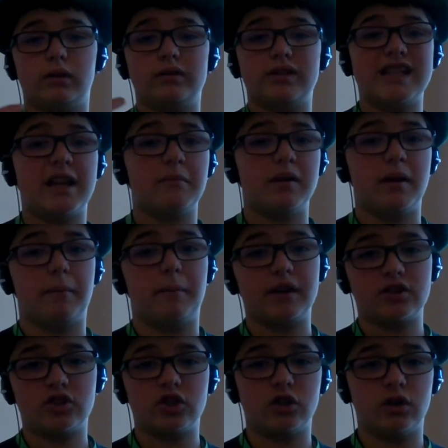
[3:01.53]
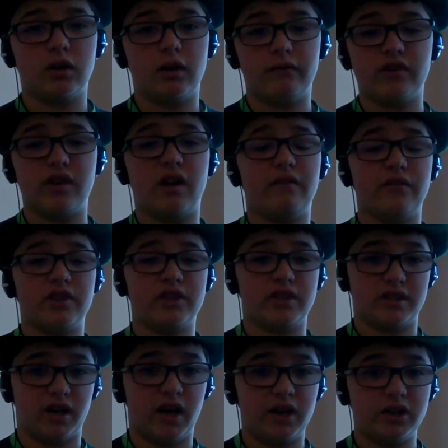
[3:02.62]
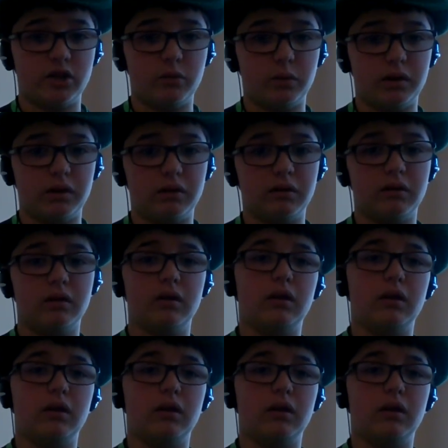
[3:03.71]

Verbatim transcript: you can send me a picture of the of the design you want.